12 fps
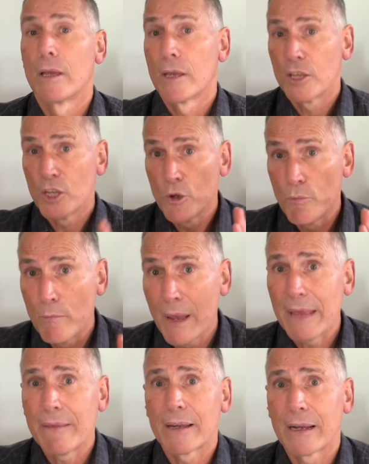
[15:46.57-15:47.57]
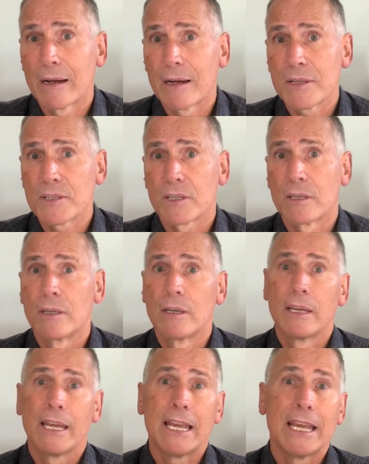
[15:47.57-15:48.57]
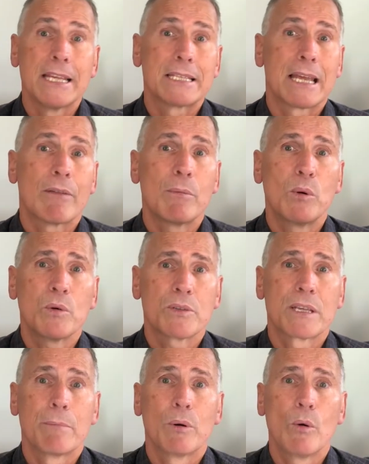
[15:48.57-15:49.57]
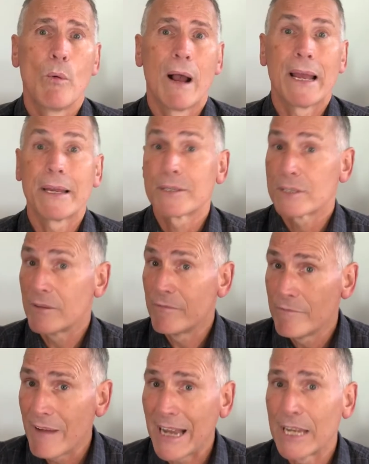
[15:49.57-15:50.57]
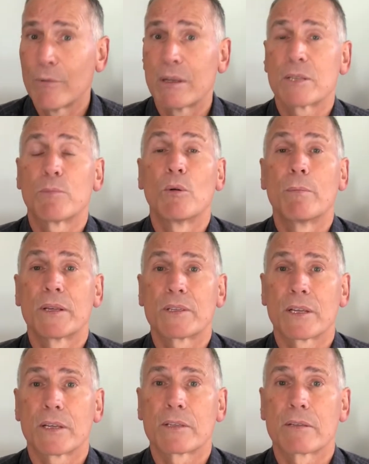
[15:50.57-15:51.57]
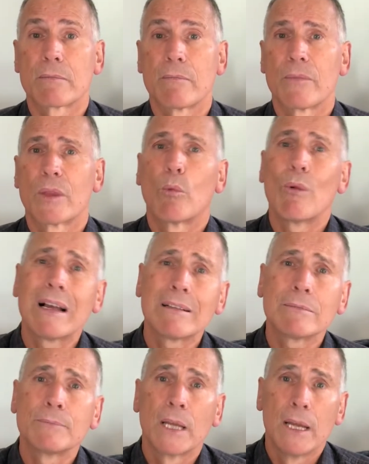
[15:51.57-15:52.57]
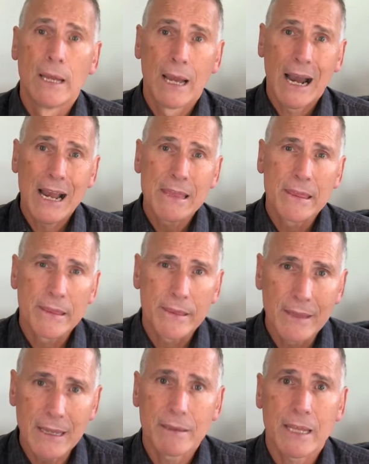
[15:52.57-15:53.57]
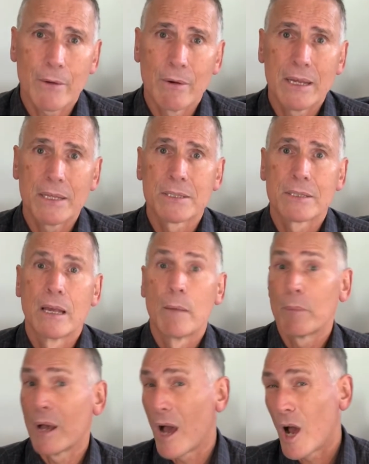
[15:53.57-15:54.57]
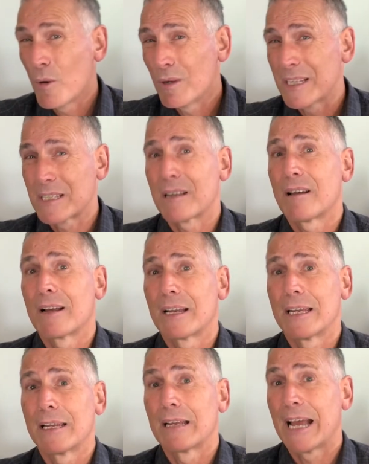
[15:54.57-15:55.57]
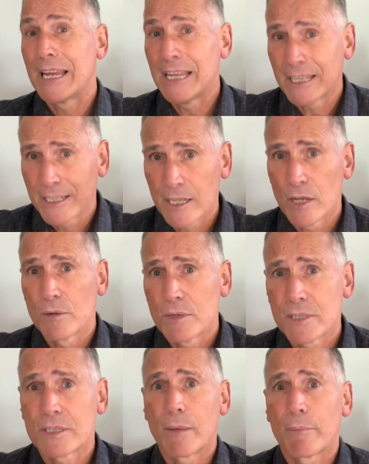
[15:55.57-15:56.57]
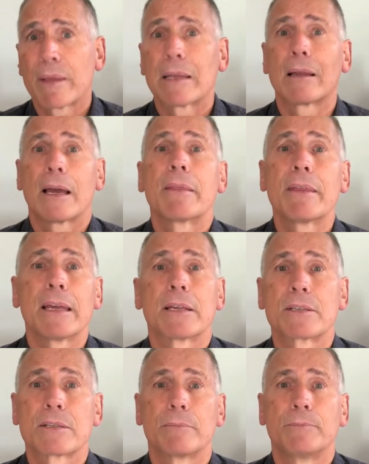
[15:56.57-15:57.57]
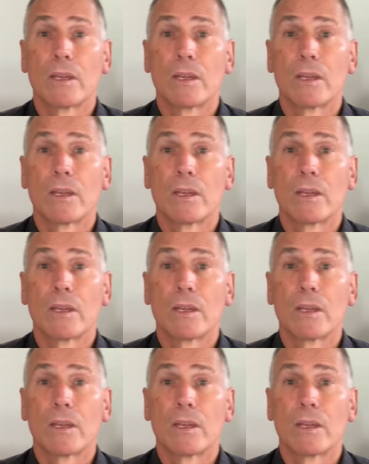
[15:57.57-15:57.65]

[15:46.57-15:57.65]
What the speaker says: You may then ask, is there a more simple way to value a small business? Well, I think there is, but only slightly, and it goes something like this.